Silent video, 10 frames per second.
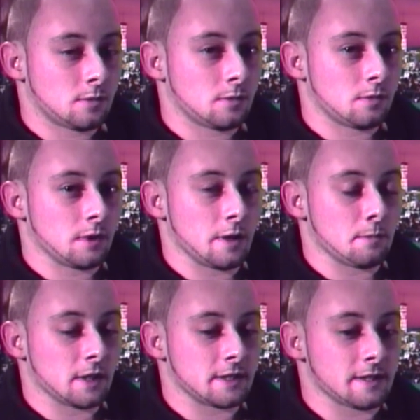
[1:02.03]
Pretty
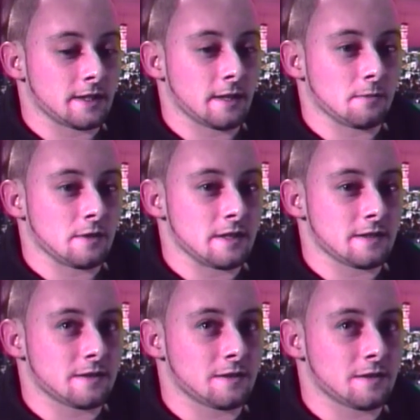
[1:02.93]
much the same
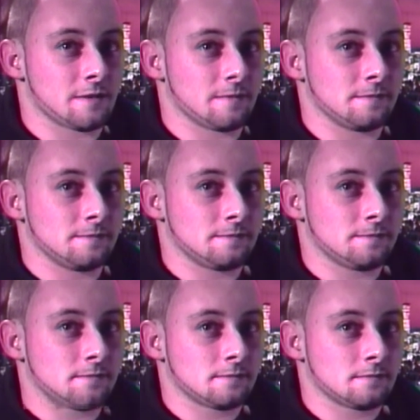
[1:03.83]
reasons.
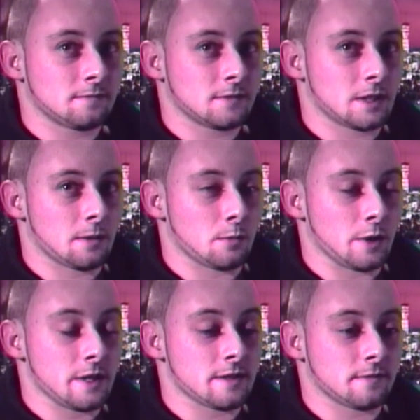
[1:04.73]
Same
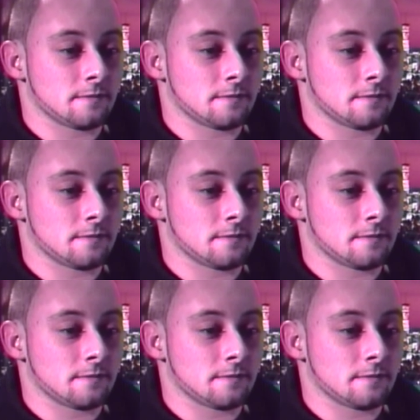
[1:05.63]
reason.